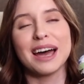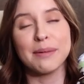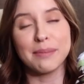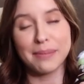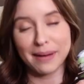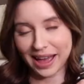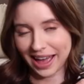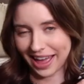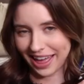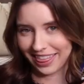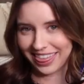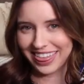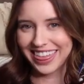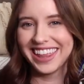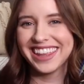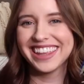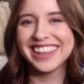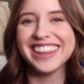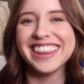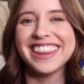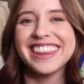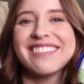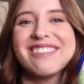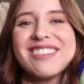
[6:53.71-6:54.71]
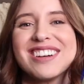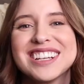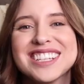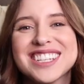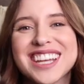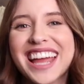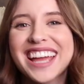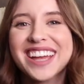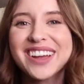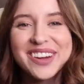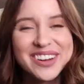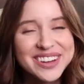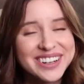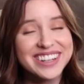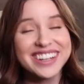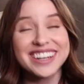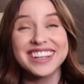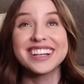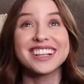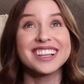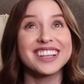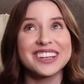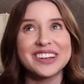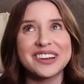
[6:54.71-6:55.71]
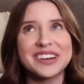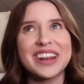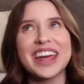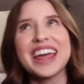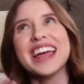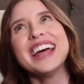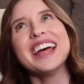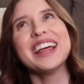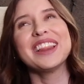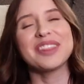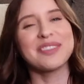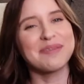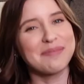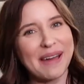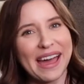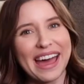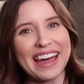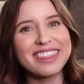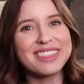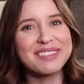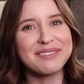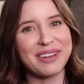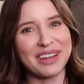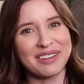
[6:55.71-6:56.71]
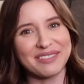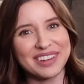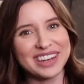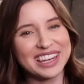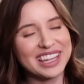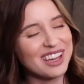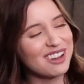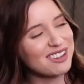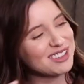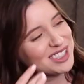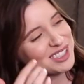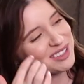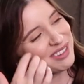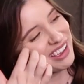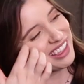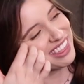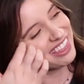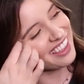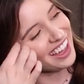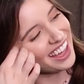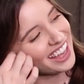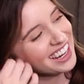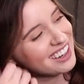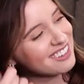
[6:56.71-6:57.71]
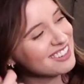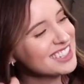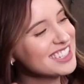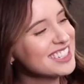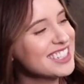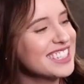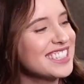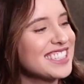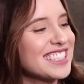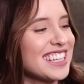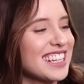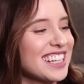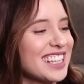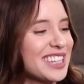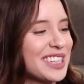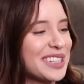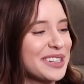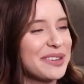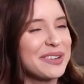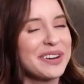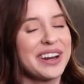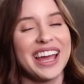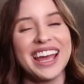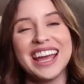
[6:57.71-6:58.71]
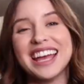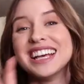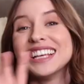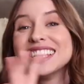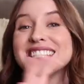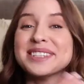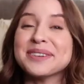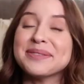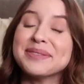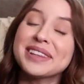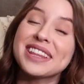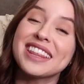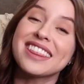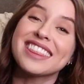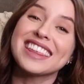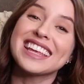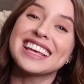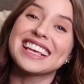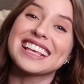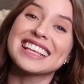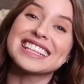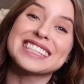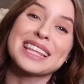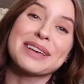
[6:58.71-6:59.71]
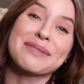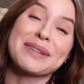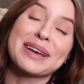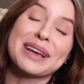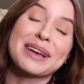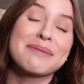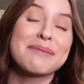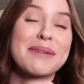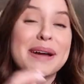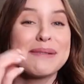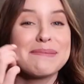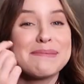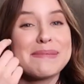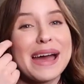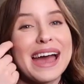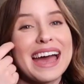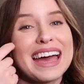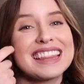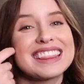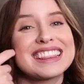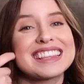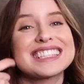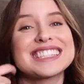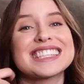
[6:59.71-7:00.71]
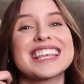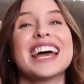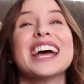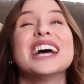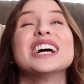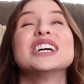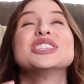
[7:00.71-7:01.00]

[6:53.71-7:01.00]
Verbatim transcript: a bath, which I couldn't include the bath in my video, so I thought I would just include some of the things that make my baths